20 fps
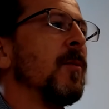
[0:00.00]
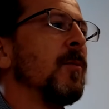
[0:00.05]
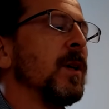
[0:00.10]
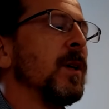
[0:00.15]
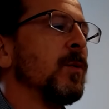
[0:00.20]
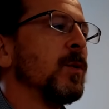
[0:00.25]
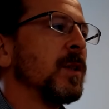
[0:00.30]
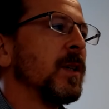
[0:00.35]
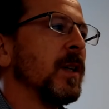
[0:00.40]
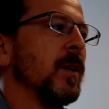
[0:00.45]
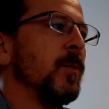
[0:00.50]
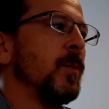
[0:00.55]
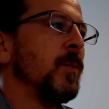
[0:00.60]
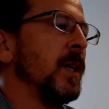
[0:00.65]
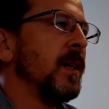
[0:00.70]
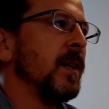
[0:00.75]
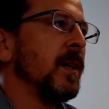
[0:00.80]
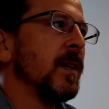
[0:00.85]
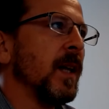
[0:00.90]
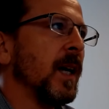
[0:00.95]
it was going to
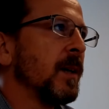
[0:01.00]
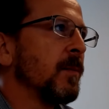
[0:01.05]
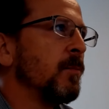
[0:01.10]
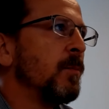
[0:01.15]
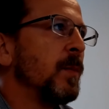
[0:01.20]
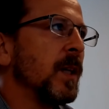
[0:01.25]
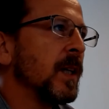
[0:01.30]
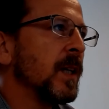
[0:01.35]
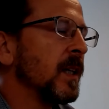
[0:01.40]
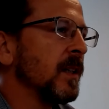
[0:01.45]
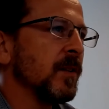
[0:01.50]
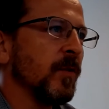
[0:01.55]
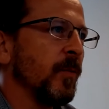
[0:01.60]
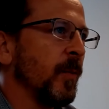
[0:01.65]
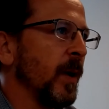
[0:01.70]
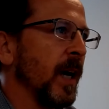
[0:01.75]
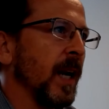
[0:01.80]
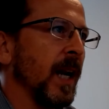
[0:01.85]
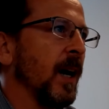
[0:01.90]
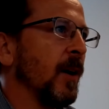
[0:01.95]
be like millions of
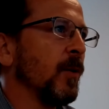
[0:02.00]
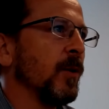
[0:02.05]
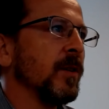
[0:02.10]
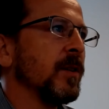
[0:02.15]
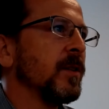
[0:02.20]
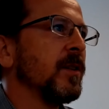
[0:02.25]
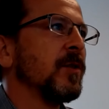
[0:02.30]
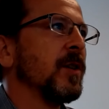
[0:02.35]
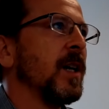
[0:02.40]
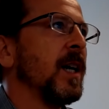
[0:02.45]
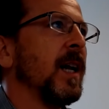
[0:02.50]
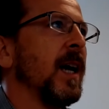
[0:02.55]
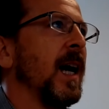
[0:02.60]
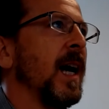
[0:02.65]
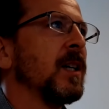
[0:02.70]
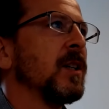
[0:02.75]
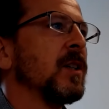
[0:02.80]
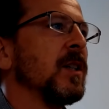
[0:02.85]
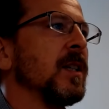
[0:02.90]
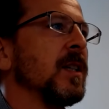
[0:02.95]
man hours to try to
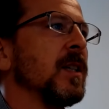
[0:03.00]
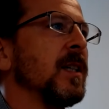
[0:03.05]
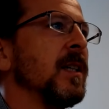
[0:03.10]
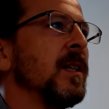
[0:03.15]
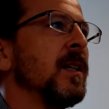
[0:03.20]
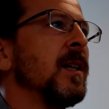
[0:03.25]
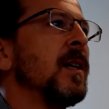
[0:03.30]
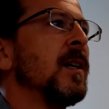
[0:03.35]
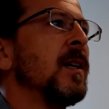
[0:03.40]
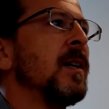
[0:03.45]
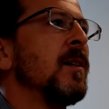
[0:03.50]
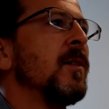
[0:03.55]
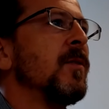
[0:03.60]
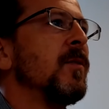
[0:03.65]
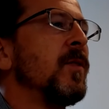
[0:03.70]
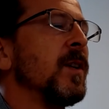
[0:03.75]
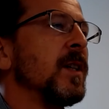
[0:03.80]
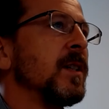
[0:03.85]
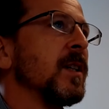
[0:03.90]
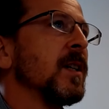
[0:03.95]
actually
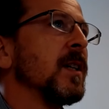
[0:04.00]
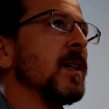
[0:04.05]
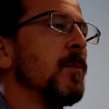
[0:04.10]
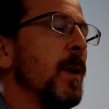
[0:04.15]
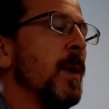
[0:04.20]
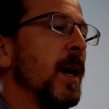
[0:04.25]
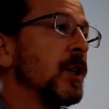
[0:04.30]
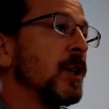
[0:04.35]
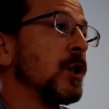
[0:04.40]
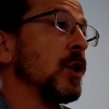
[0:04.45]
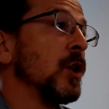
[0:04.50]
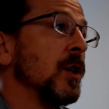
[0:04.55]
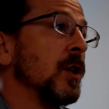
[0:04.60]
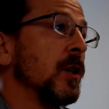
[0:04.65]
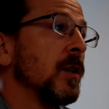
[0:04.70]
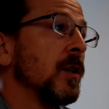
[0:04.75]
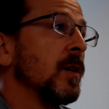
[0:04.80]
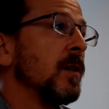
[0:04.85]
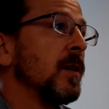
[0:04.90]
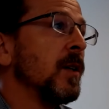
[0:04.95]
physically
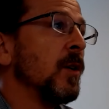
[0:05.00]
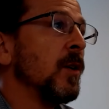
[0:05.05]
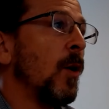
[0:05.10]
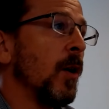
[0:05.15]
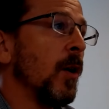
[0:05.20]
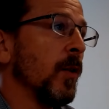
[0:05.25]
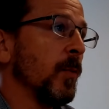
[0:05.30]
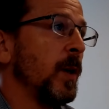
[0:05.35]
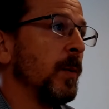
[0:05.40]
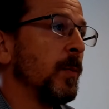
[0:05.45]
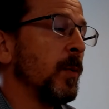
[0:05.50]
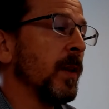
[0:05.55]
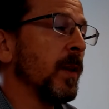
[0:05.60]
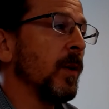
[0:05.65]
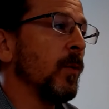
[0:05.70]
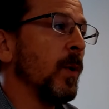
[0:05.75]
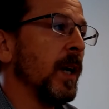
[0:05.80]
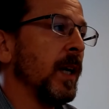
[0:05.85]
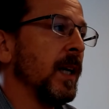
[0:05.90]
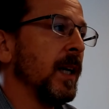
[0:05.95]
measure, all the people
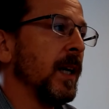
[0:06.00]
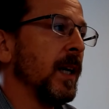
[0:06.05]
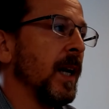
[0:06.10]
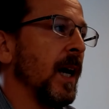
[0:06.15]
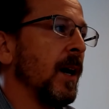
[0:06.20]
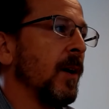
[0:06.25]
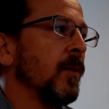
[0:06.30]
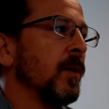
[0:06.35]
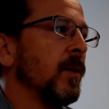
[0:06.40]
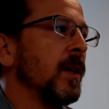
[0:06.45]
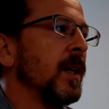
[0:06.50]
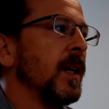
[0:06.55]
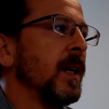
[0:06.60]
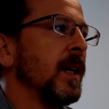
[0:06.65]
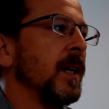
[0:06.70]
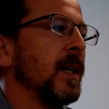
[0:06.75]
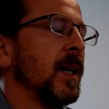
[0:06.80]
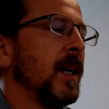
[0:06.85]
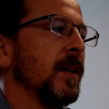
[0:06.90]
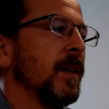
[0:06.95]
that went in and out in
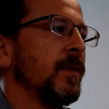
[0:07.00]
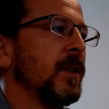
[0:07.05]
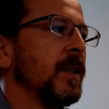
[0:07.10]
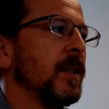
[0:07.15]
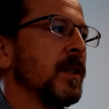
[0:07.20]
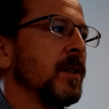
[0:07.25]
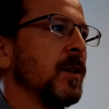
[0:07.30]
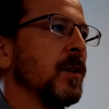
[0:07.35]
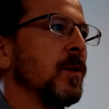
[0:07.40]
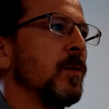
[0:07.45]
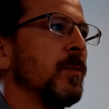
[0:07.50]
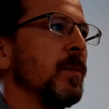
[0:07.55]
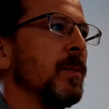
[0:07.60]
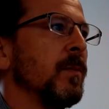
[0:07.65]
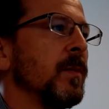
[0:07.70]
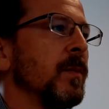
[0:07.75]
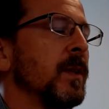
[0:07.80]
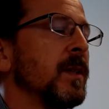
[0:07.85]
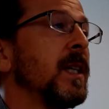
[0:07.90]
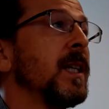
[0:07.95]
any kind of
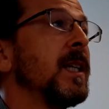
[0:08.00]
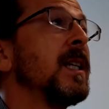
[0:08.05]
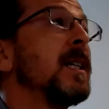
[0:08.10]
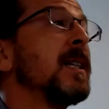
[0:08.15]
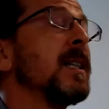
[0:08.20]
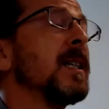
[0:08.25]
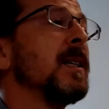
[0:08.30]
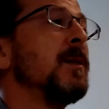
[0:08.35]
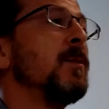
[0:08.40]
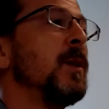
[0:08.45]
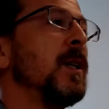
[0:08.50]
statistically